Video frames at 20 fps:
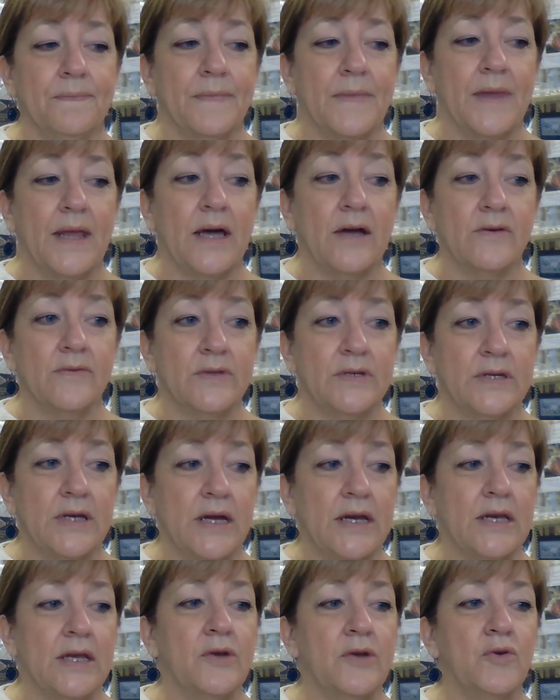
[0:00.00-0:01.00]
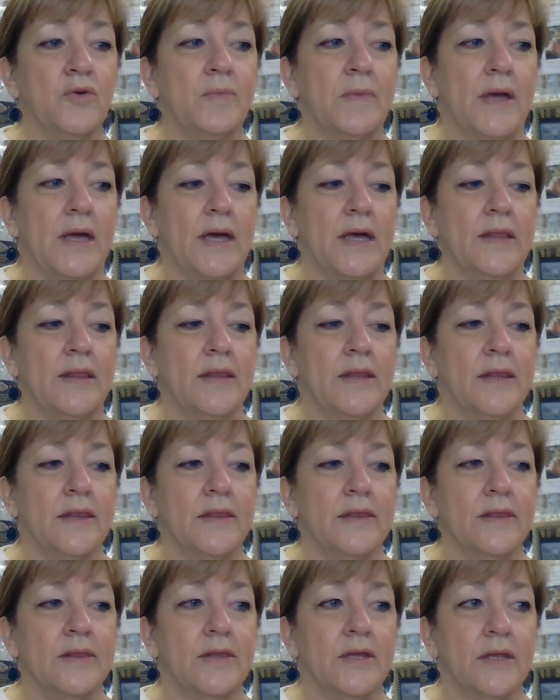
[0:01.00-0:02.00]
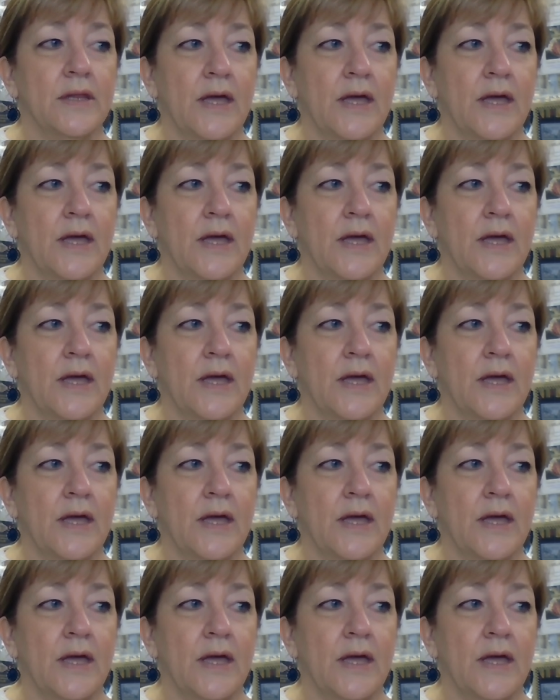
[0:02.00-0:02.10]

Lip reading: out of the dining room and the